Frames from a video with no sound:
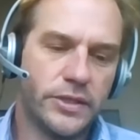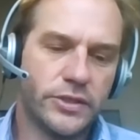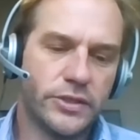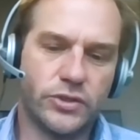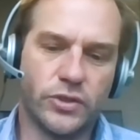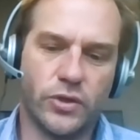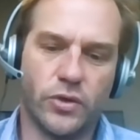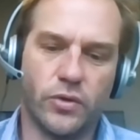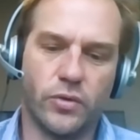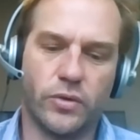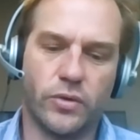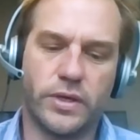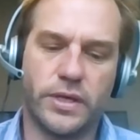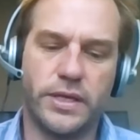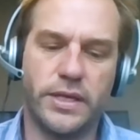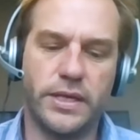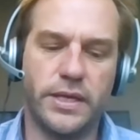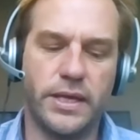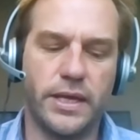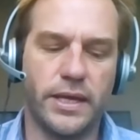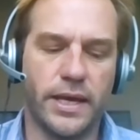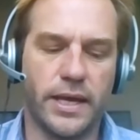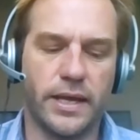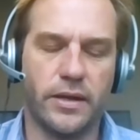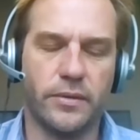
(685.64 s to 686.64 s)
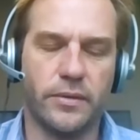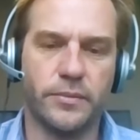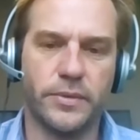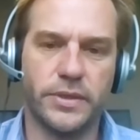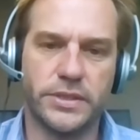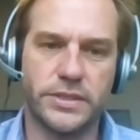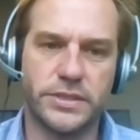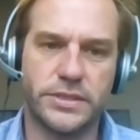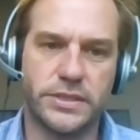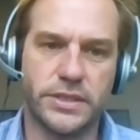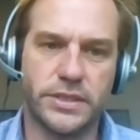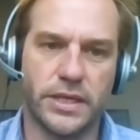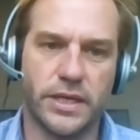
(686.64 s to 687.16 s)
So key
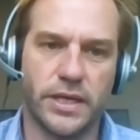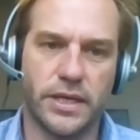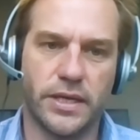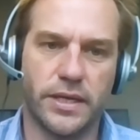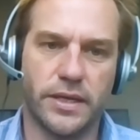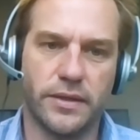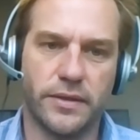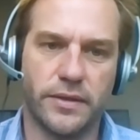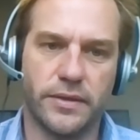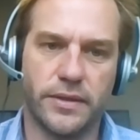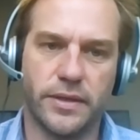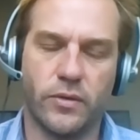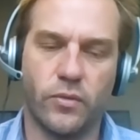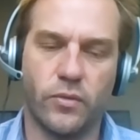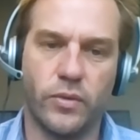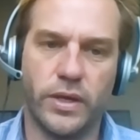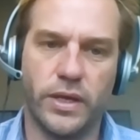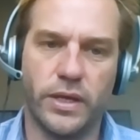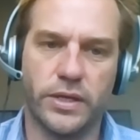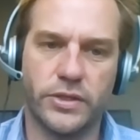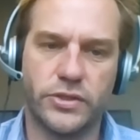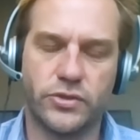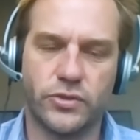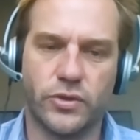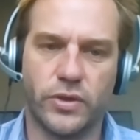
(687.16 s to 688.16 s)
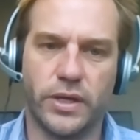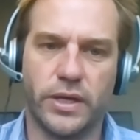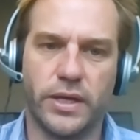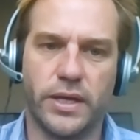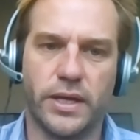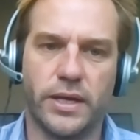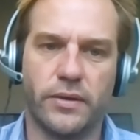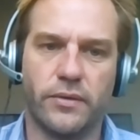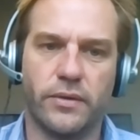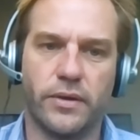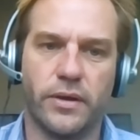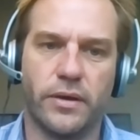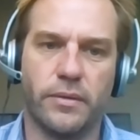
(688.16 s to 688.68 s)
elements uh, that we are sorting
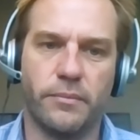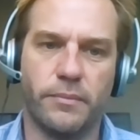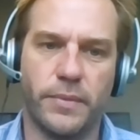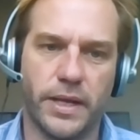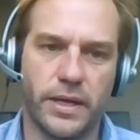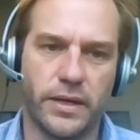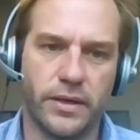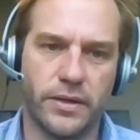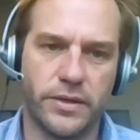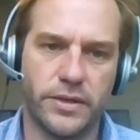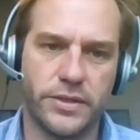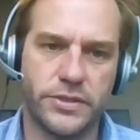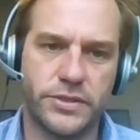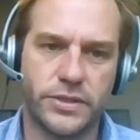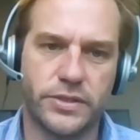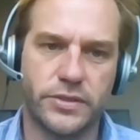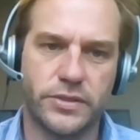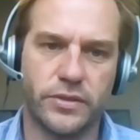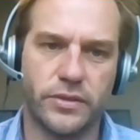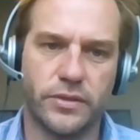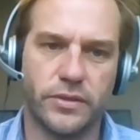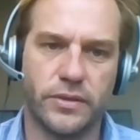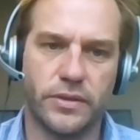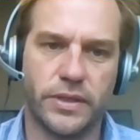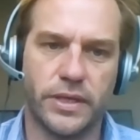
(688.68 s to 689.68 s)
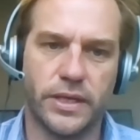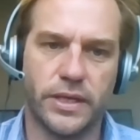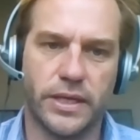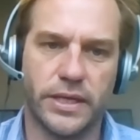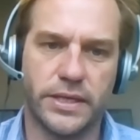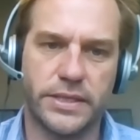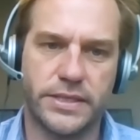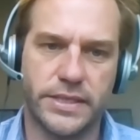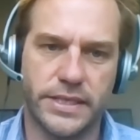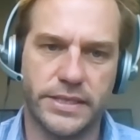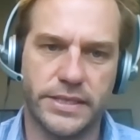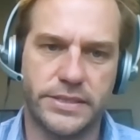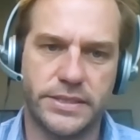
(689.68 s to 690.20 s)
out are metallurgical uh,
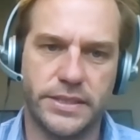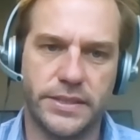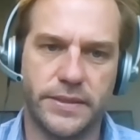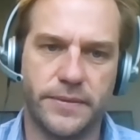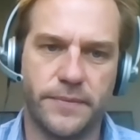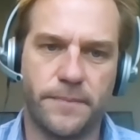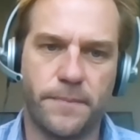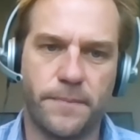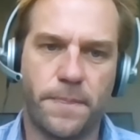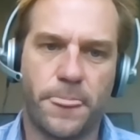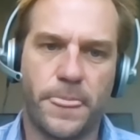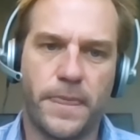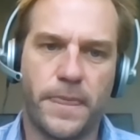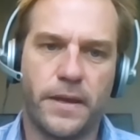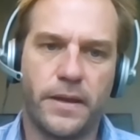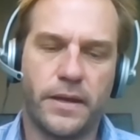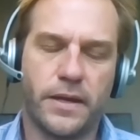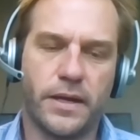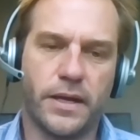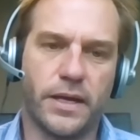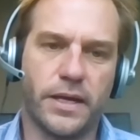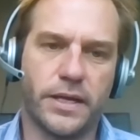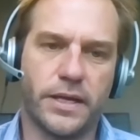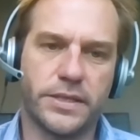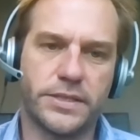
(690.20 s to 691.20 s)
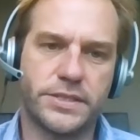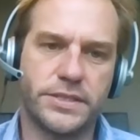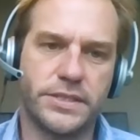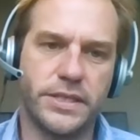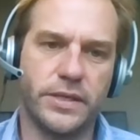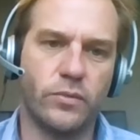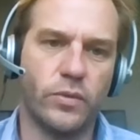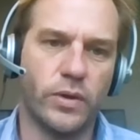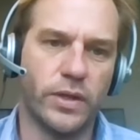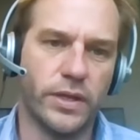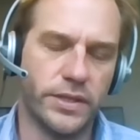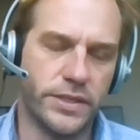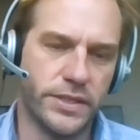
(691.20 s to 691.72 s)
testing. Uh, see
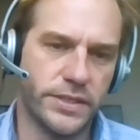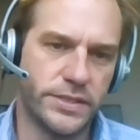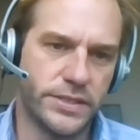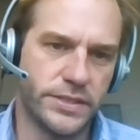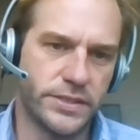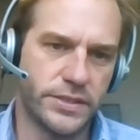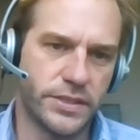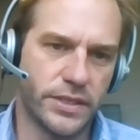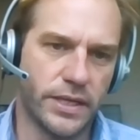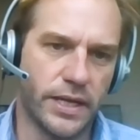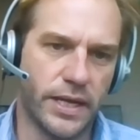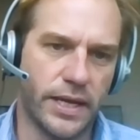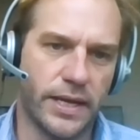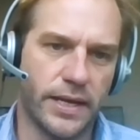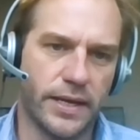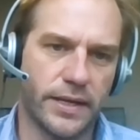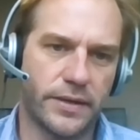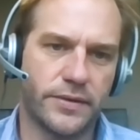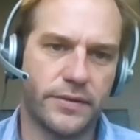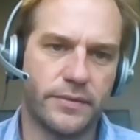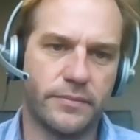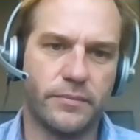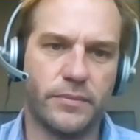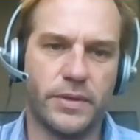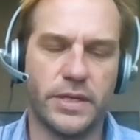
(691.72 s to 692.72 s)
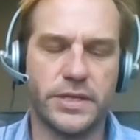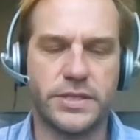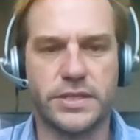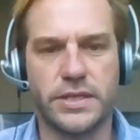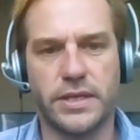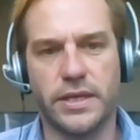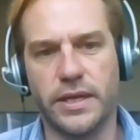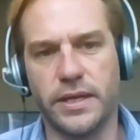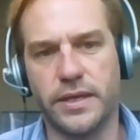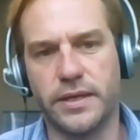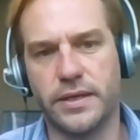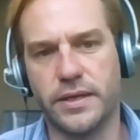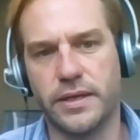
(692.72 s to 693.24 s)
whether this is going to act much
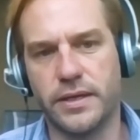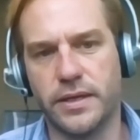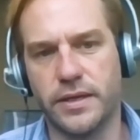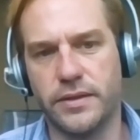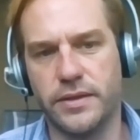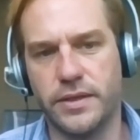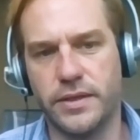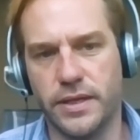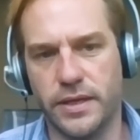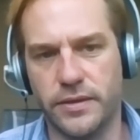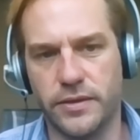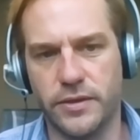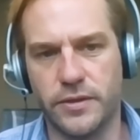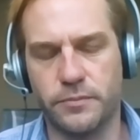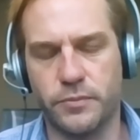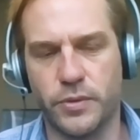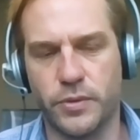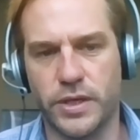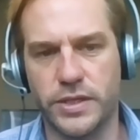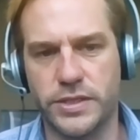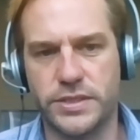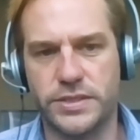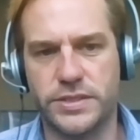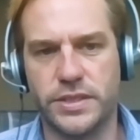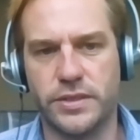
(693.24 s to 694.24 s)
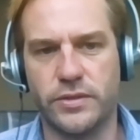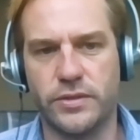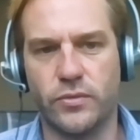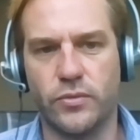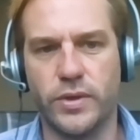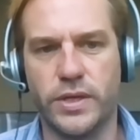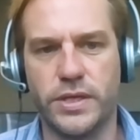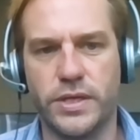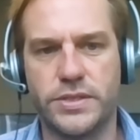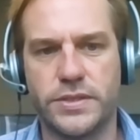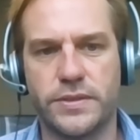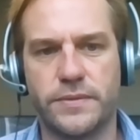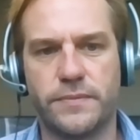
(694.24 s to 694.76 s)
like uh, the other deposits in the
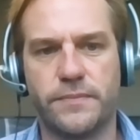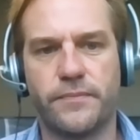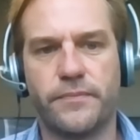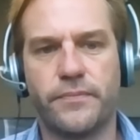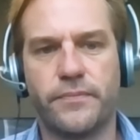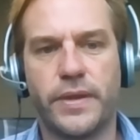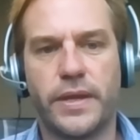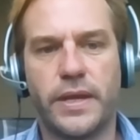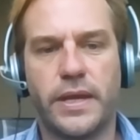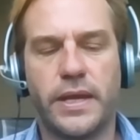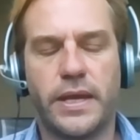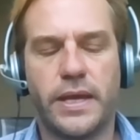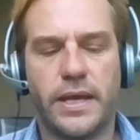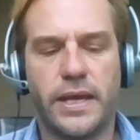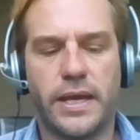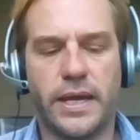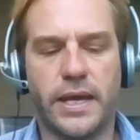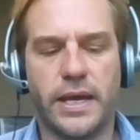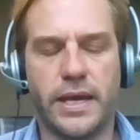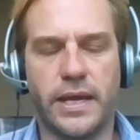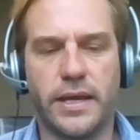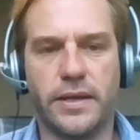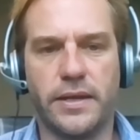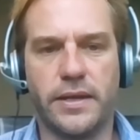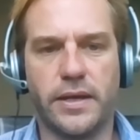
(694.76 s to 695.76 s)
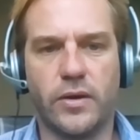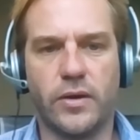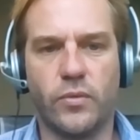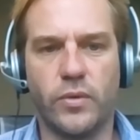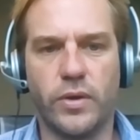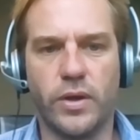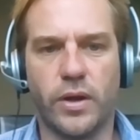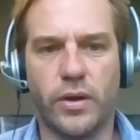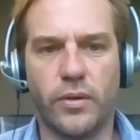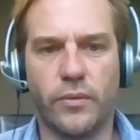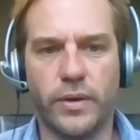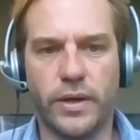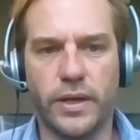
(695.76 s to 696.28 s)
region. And uh,
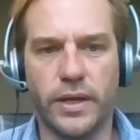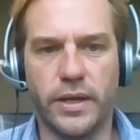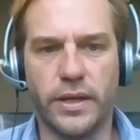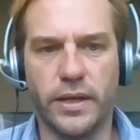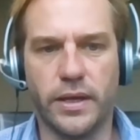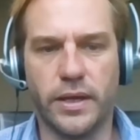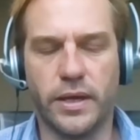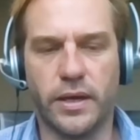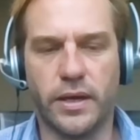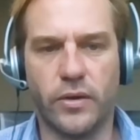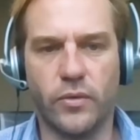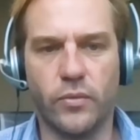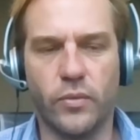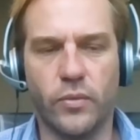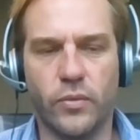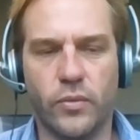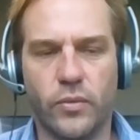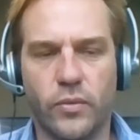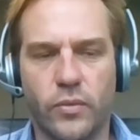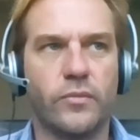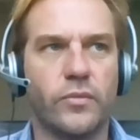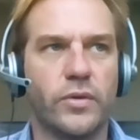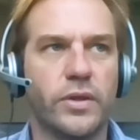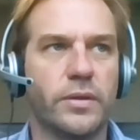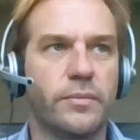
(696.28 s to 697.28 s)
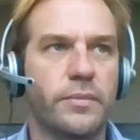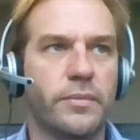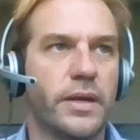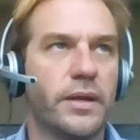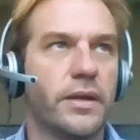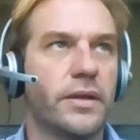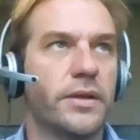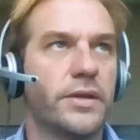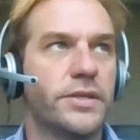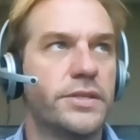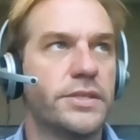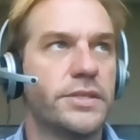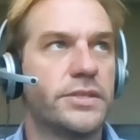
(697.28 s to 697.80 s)
we already are working with a
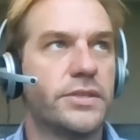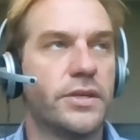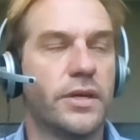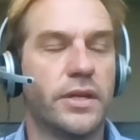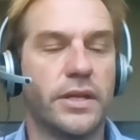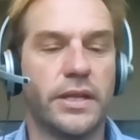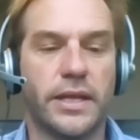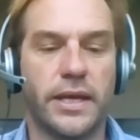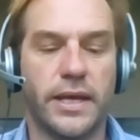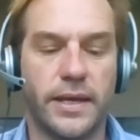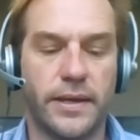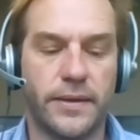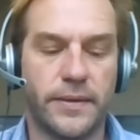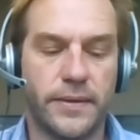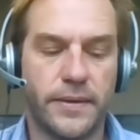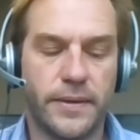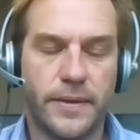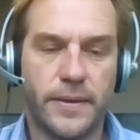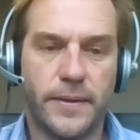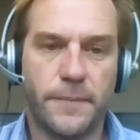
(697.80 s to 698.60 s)
metallurgist on that.